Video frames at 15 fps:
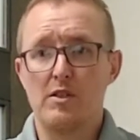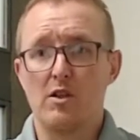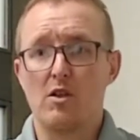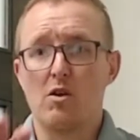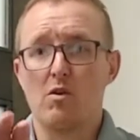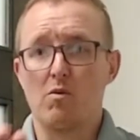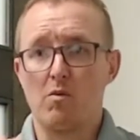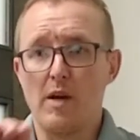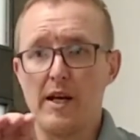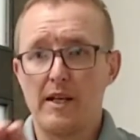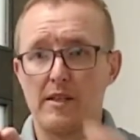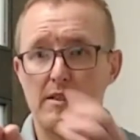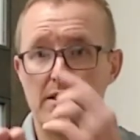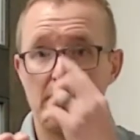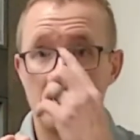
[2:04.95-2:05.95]

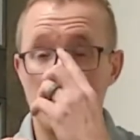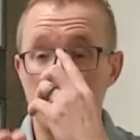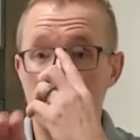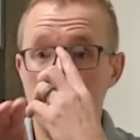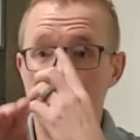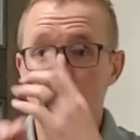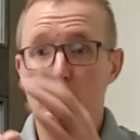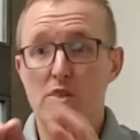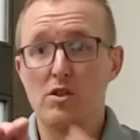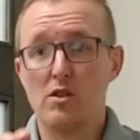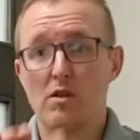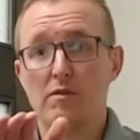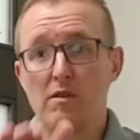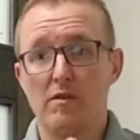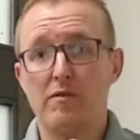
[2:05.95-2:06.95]
correct the position
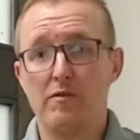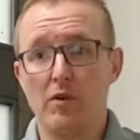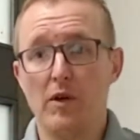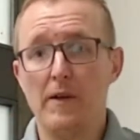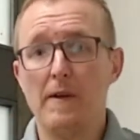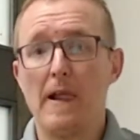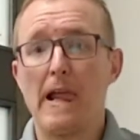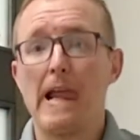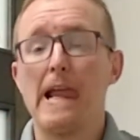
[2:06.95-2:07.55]
of the foot,